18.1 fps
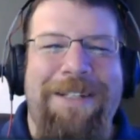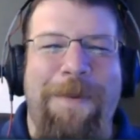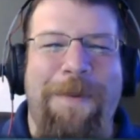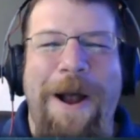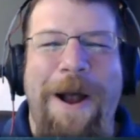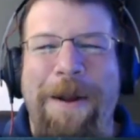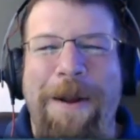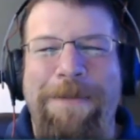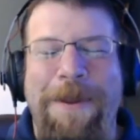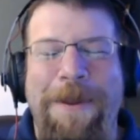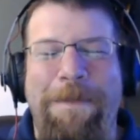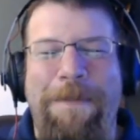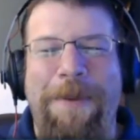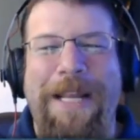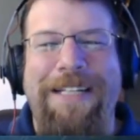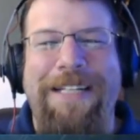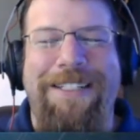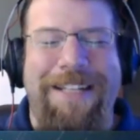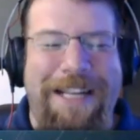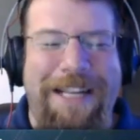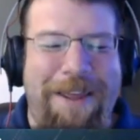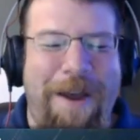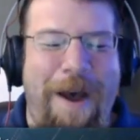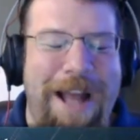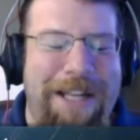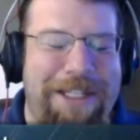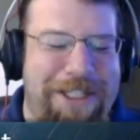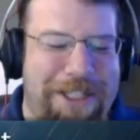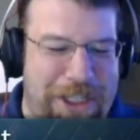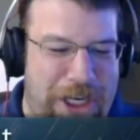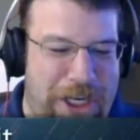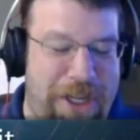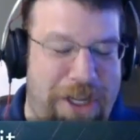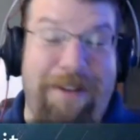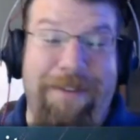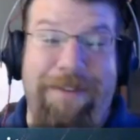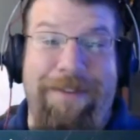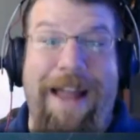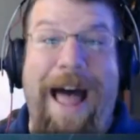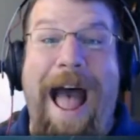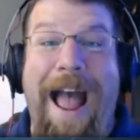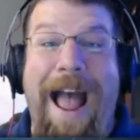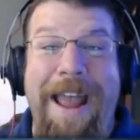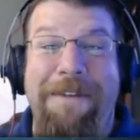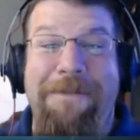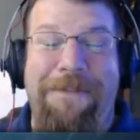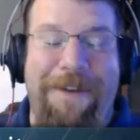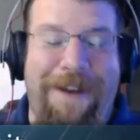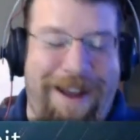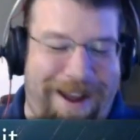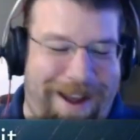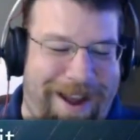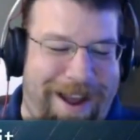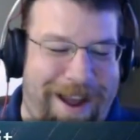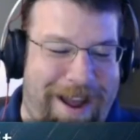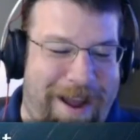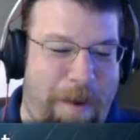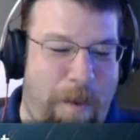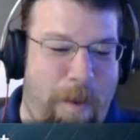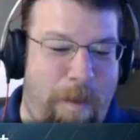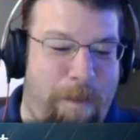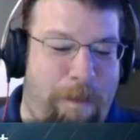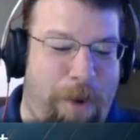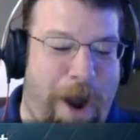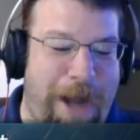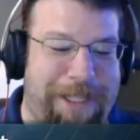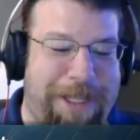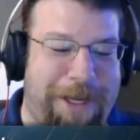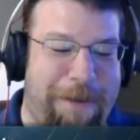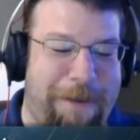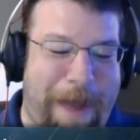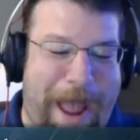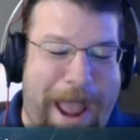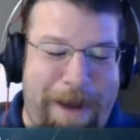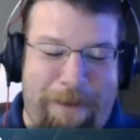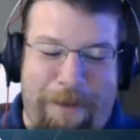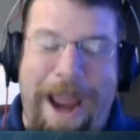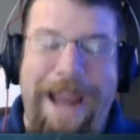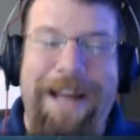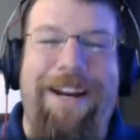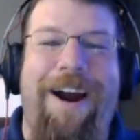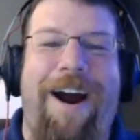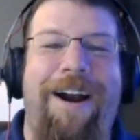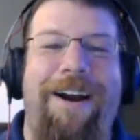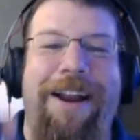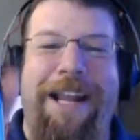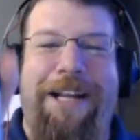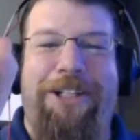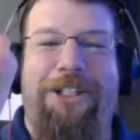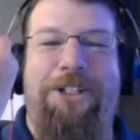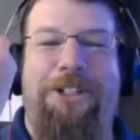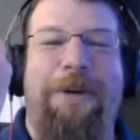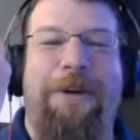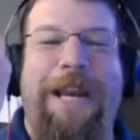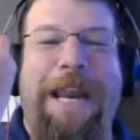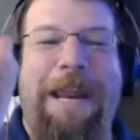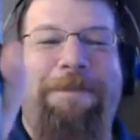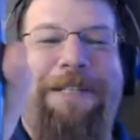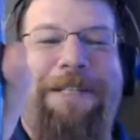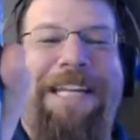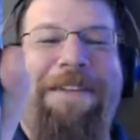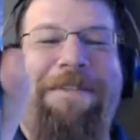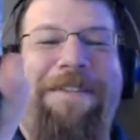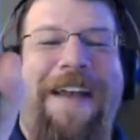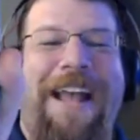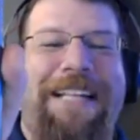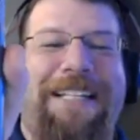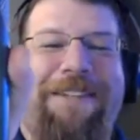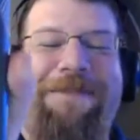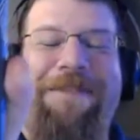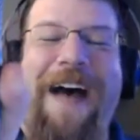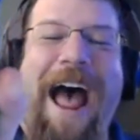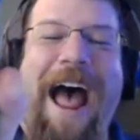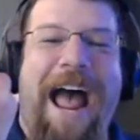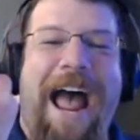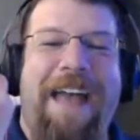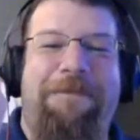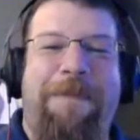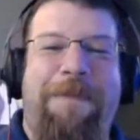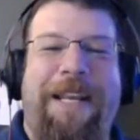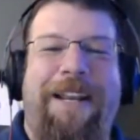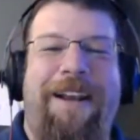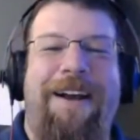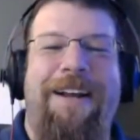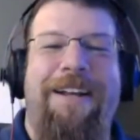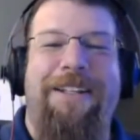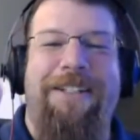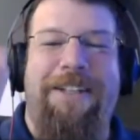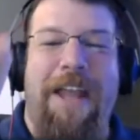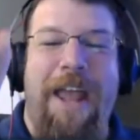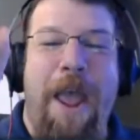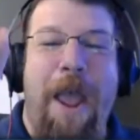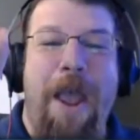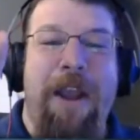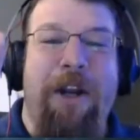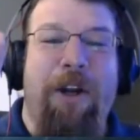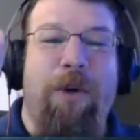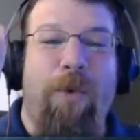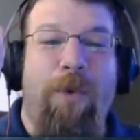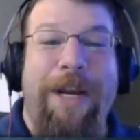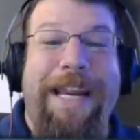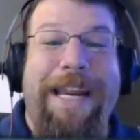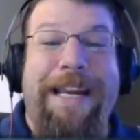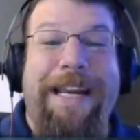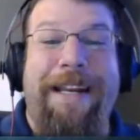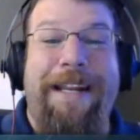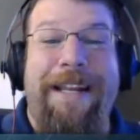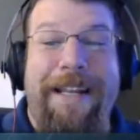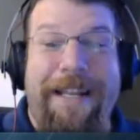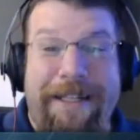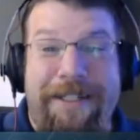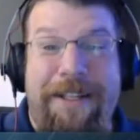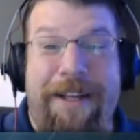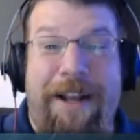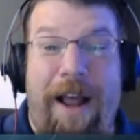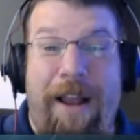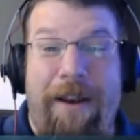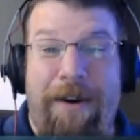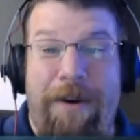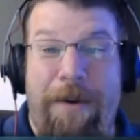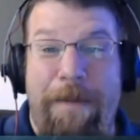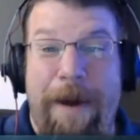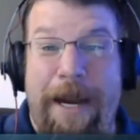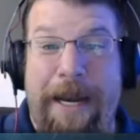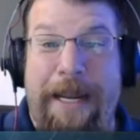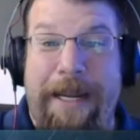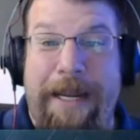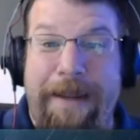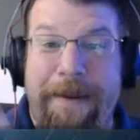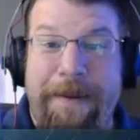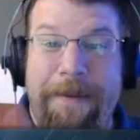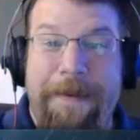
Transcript: Welcome to Beastly Thoughts Live, uh, brought to you by Right Guard Extreme Defense five, because green is the color of money.